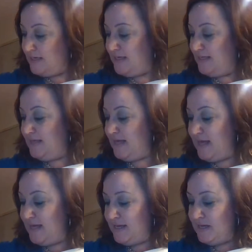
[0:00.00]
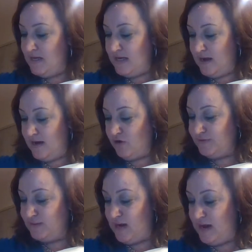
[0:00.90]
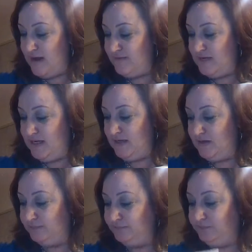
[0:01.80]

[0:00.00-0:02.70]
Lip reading: Then I also have in here